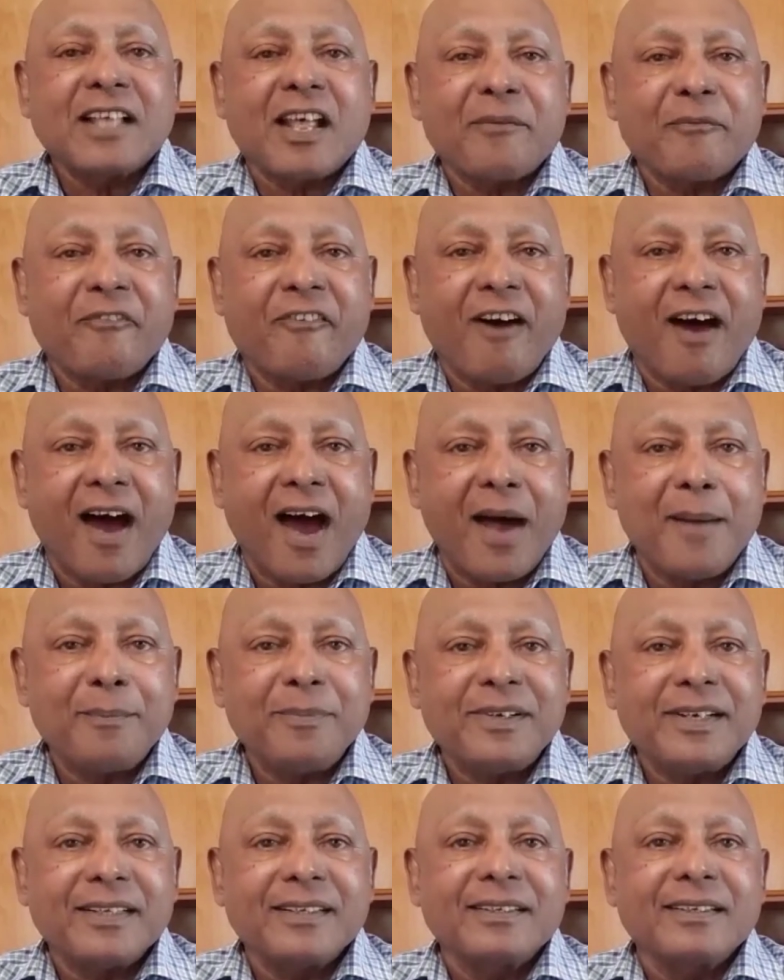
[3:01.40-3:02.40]
are
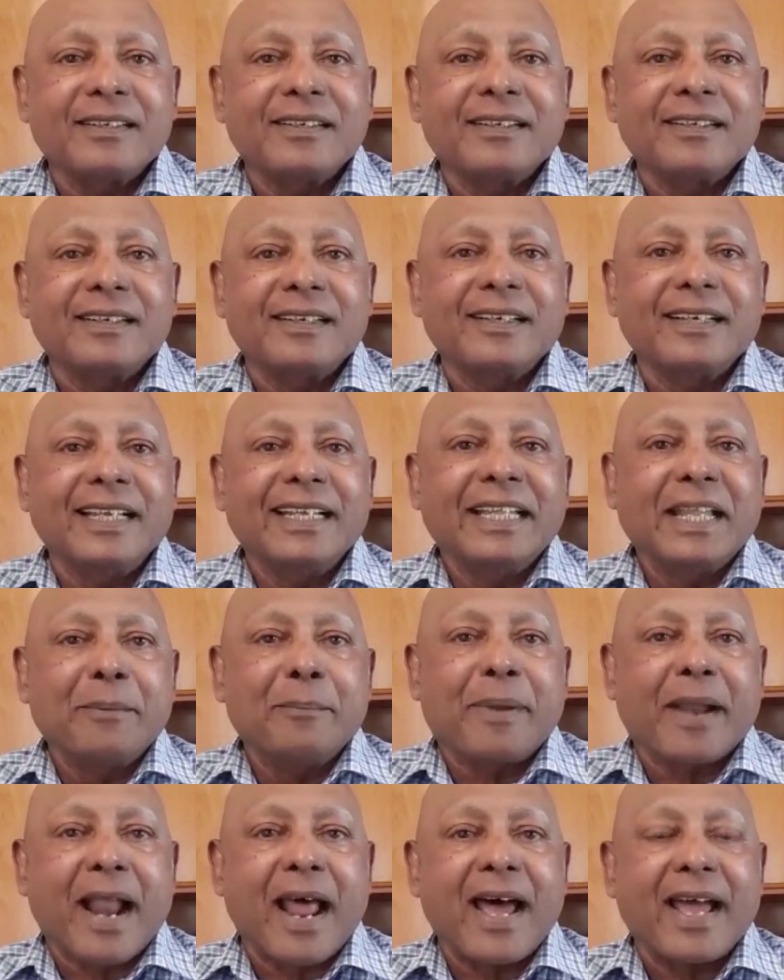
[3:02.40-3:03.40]
formed in the
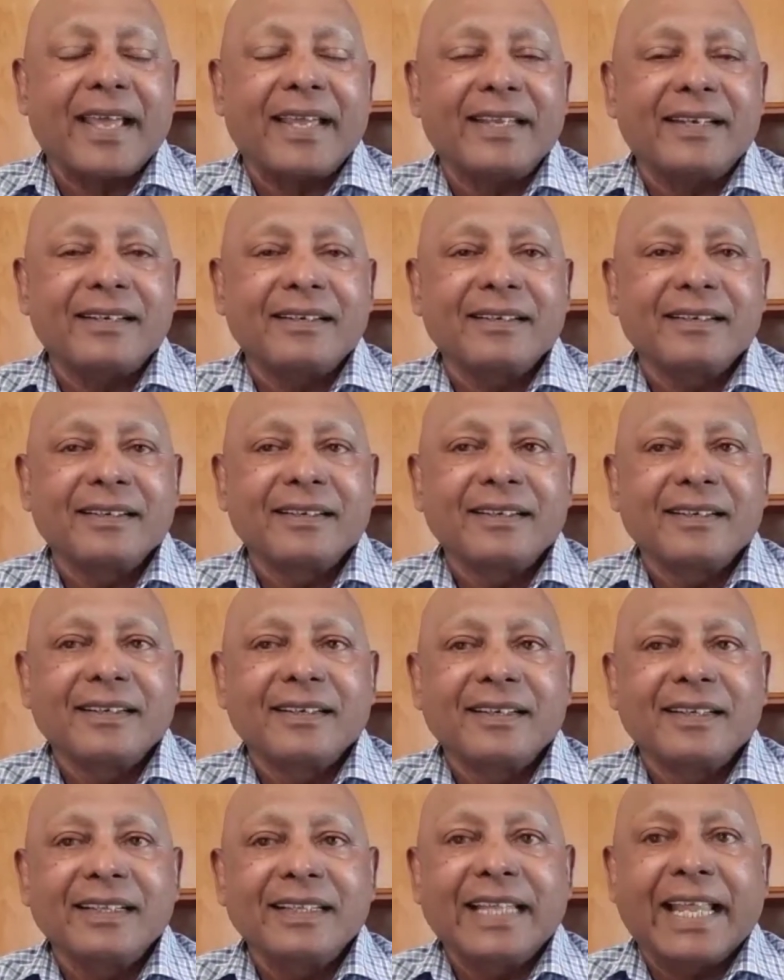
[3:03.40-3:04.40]
brain.
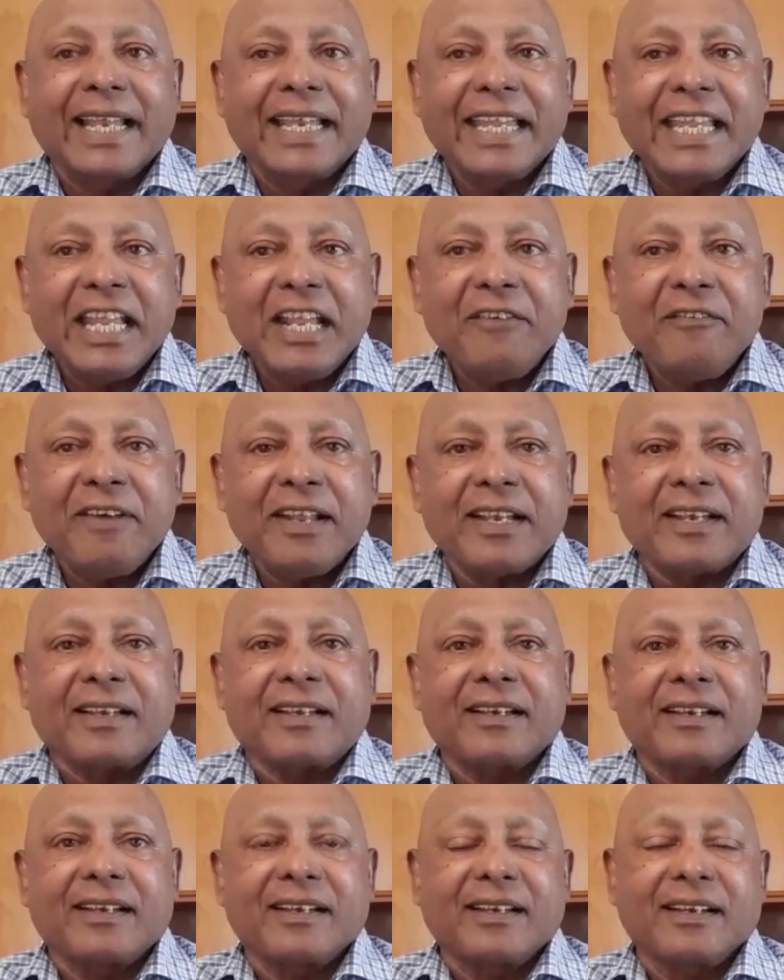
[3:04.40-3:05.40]
Then
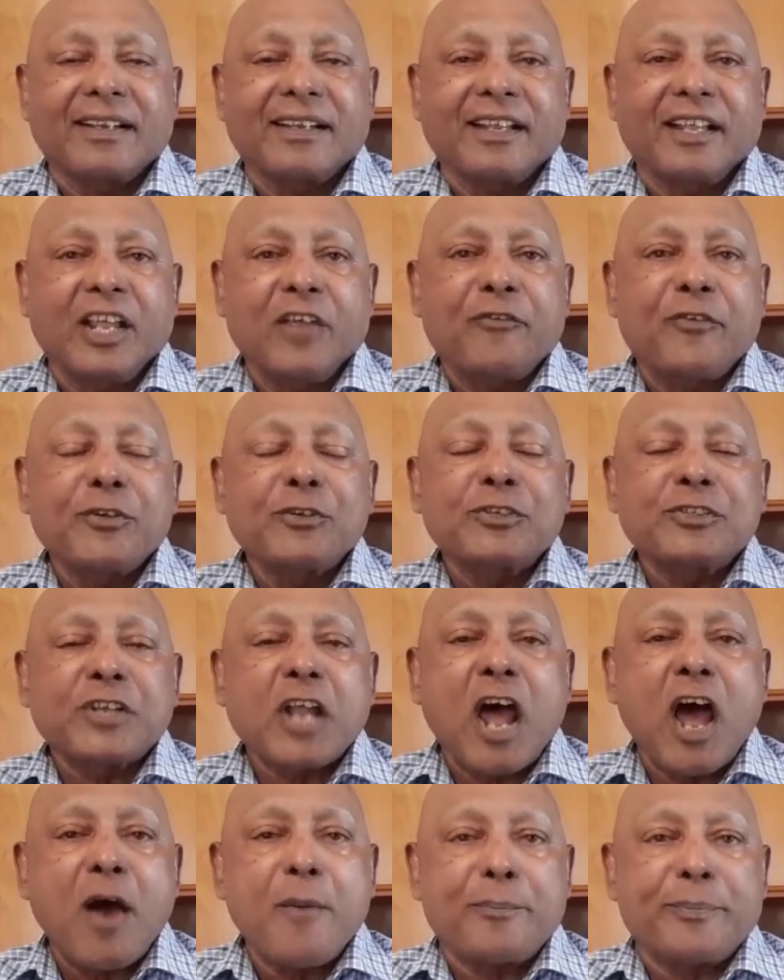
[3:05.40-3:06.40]
even if you
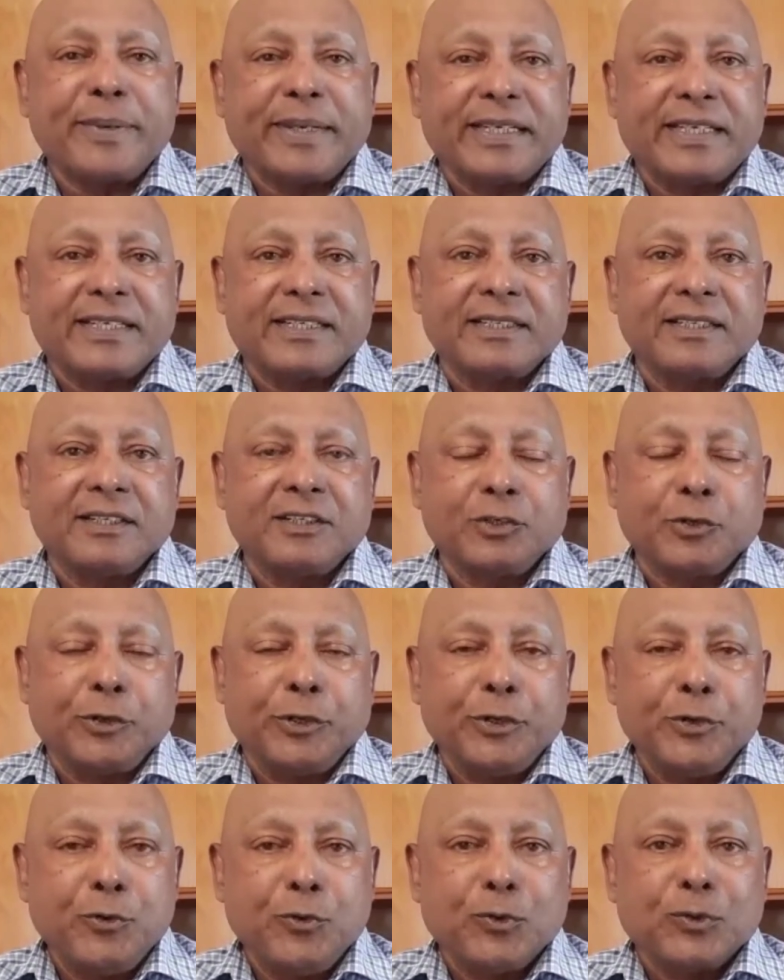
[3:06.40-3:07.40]
stop it to
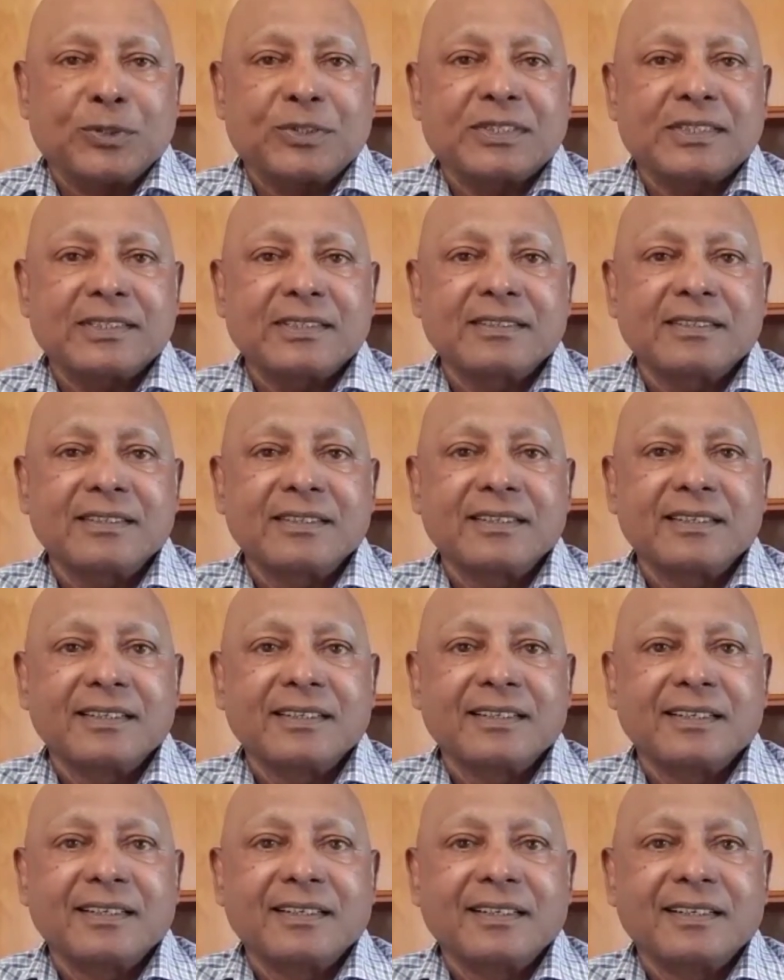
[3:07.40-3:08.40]
use,
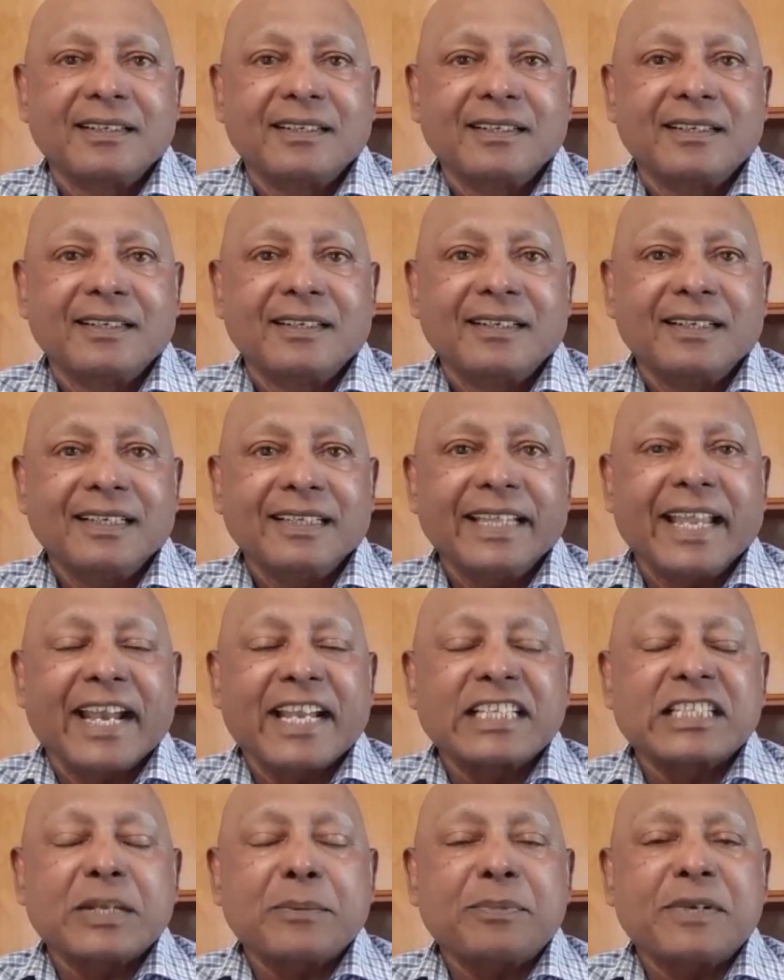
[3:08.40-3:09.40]
the
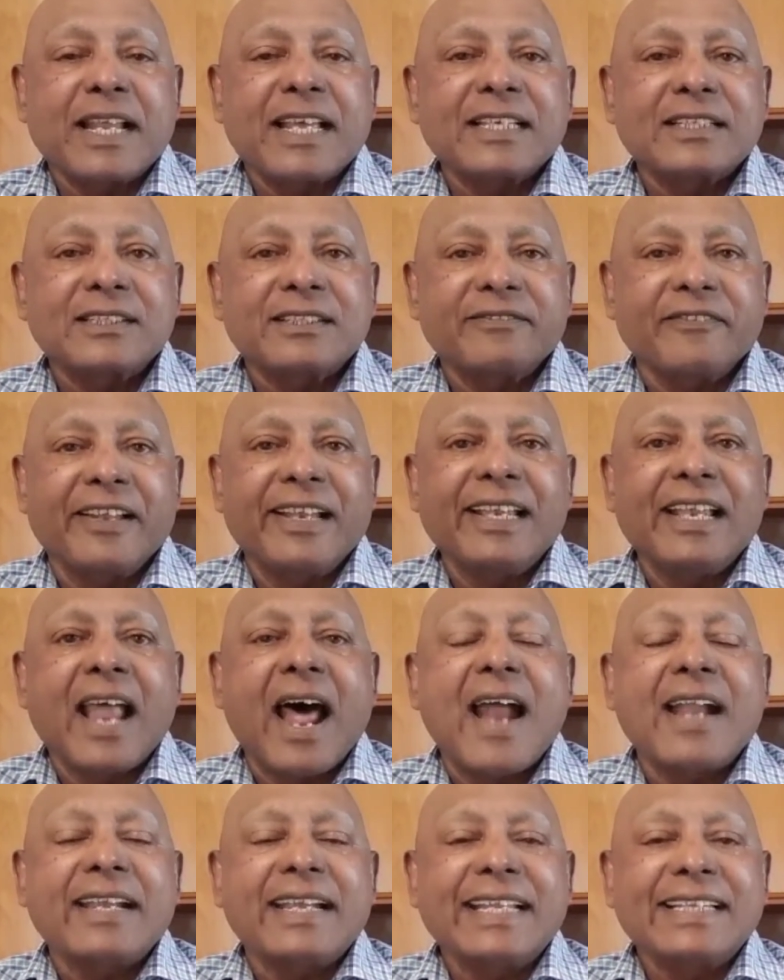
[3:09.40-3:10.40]
receptors will
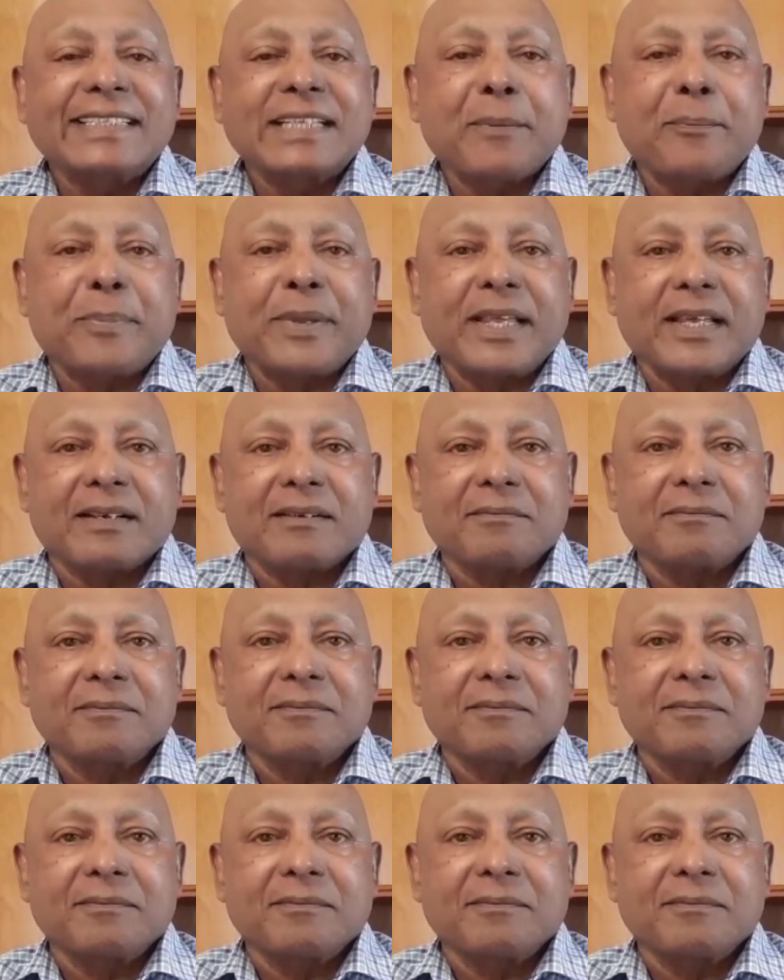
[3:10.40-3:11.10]
not disappear.